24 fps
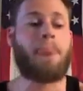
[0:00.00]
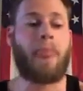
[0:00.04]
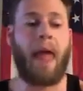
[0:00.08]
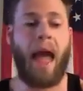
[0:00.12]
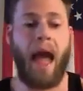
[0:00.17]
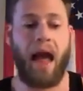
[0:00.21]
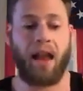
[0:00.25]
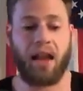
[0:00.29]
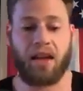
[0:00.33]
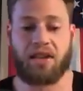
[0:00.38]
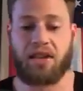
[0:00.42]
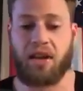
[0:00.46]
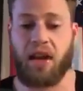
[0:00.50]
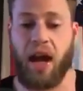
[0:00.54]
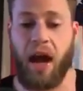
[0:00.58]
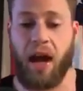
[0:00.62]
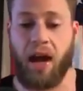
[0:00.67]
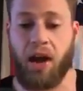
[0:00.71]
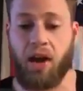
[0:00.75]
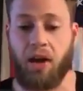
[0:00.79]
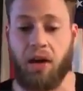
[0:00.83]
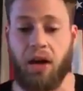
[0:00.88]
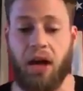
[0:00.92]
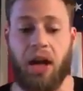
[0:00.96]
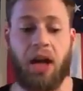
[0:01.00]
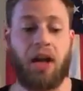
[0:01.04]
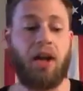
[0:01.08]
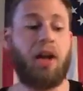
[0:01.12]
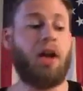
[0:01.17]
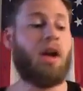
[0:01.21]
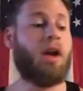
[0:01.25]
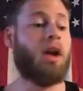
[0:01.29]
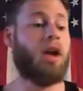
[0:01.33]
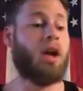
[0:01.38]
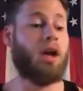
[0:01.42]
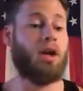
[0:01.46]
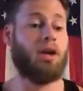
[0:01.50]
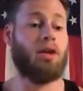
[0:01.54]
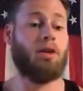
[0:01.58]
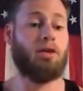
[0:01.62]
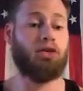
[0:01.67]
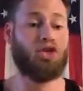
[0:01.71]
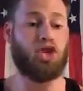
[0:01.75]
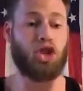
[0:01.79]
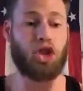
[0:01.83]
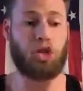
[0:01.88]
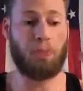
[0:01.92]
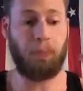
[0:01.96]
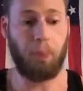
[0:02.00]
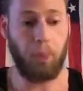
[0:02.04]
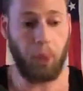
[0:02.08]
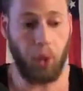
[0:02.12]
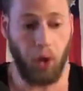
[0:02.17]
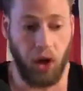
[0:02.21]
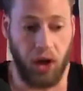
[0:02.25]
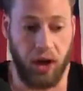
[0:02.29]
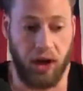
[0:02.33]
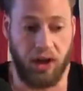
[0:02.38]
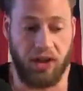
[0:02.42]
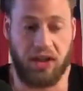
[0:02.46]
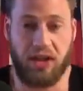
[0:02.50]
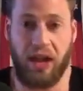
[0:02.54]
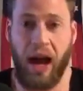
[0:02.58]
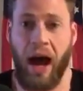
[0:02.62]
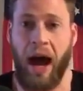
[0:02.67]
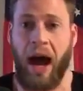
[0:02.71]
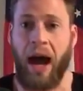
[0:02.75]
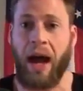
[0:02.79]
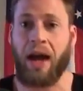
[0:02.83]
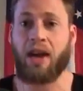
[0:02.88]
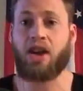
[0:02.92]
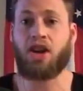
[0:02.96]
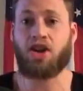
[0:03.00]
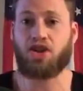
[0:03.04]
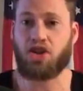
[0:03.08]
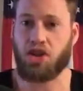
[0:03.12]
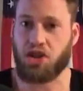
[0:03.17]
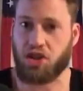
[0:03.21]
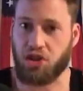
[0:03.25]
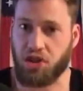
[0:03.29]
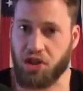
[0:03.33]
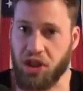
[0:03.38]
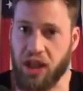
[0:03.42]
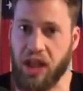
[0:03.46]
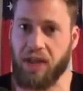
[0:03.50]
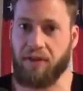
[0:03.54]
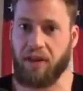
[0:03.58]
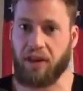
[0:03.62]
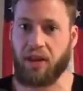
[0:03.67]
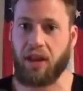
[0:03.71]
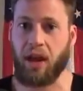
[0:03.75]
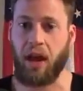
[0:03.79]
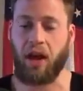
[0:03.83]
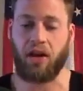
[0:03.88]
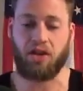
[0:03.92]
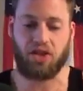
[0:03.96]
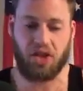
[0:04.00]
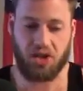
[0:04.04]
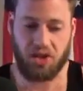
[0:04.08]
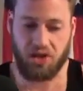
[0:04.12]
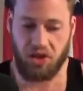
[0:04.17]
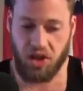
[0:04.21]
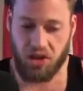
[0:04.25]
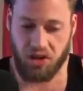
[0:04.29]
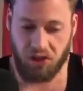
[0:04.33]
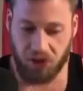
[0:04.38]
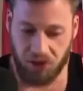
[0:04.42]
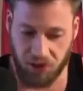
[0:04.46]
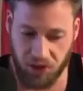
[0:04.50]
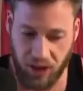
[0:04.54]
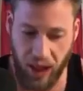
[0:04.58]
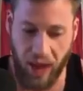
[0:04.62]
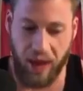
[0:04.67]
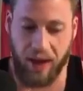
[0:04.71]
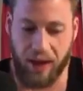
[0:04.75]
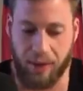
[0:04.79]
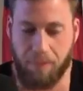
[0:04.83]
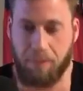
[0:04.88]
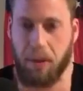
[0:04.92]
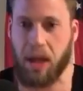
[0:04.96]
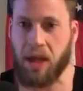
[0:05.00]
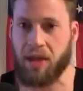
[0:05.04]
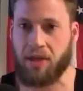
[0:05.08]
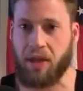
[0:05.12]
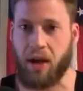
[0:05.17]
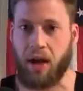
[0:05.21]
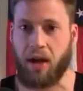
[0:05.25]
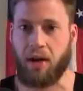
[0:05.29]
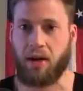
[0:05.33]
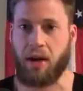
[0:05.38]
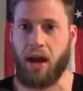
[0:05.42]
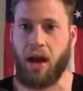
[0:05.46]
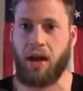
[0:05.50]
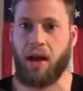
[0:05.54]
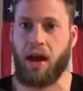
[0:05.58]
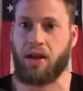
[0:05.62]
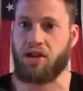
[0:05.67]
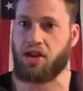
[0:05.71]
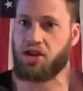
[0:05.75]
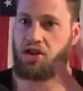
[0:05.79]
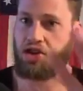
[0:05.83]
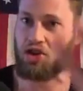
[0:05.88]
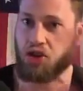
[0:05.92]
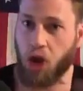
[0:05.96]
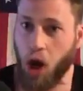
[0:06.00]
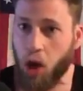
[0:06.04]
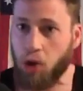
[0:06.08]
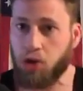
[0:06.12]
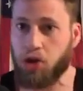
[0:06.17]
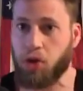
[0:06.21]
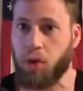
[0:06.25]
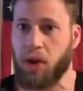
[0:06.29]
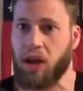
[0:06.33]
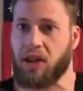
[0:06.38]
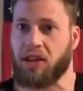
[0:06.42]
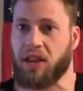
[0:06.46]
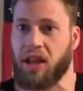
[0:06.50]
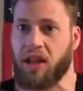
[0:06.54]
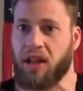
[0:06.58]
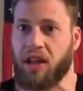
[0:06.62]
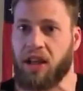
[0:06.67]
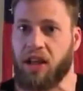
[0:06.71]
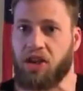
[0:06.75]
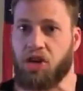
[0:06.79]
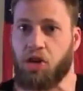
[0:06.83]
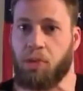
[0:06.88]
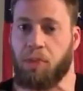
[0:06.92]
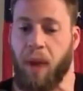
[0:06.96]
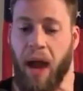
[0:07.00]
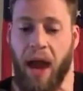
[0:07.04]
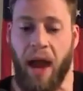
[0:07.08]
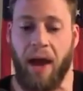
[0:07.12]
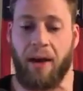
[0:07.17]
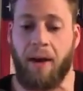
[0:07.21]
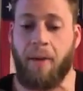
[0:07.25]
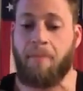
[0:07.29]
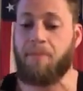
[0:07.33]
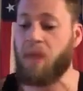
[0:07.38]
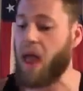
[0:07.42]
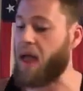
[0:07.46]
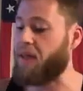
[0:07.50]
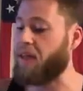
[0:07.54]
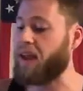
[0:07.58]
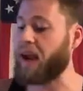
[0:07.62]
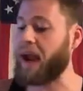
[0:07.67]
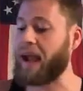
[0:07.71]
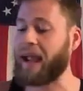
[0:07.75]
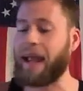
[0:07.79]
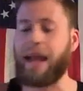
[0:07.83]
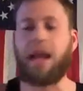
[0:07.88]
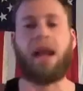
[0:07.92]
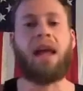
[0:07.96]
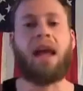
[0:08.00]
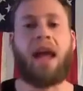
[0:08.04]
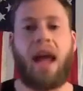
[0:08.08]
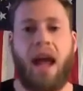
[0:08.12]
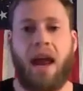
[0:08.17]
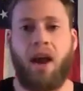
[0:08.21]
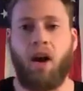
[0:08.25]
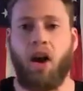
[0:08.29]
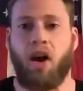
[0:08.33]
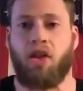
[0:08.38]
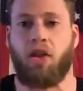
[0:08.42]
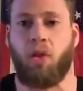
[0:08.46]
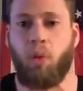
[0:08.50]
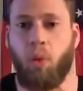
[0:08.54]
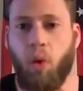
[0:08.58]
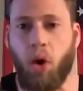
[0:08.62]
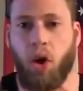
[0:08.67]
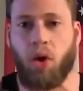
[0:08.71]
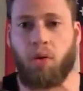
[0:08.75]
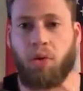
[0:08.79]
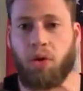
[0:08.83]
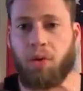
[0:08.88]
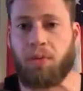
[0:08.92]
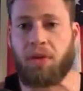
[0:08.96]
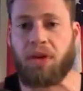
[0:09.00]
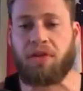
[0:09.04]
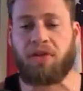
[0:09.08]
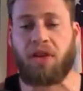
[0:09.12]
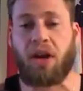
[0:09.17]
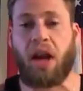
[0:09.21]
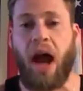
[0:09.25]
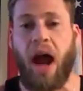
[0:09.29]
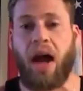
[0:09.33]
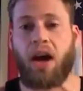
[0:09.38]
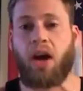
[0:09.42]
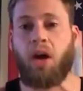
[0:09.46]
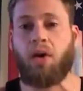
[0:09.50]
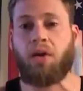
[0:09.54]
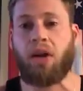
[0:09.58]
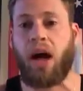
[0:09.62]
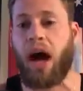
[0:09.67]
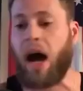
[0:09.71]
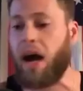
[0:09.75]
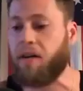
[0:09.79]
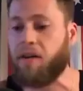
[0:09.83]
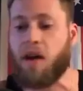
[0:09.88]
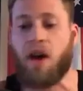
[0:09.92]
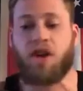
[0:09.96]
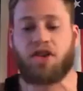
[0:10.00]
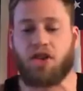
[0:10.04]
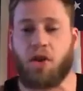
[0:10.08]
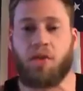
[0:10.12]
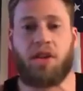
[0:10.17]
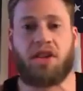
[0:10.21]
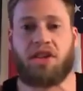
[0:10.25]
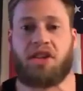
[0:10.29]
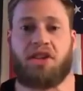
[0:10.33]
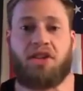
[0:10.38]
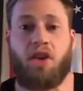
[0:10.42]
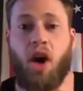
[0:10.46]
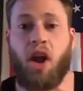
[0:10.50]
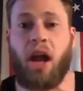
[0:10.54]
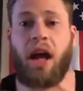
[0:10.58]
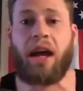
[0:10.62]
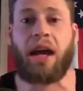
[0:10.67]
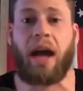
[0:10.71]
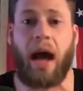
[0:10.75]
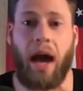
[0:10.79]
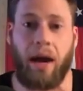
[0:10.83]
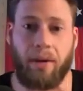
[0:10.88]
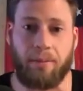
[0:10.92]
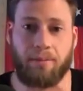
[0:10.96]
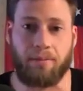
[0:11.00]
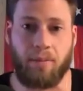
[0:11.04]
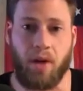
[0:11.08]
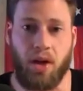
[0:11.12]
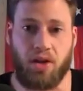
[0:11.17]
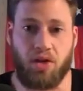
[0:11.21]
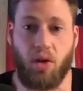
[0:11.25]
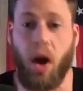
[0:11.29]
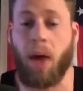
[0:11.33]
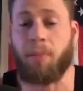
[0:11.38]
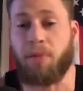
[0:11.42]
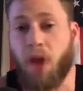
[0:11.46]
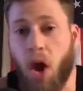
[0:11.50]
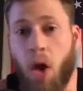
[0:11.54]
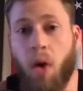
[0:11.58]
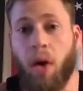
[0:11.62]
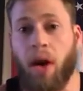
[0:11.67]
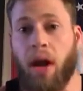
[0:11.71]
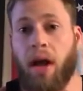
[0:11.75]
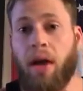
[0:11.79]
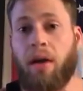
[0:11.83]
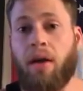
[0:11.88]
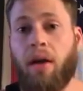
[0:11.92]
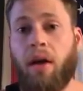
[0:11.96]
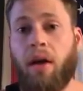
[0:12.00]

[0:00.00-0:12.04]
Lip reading: Alex and I agreed. Just put it aside. Just leave it there. Just let it be there. And just don't do anything to get you banned. And then I get hit on the War Room to not go live. So this is all I got. So I'm doing it.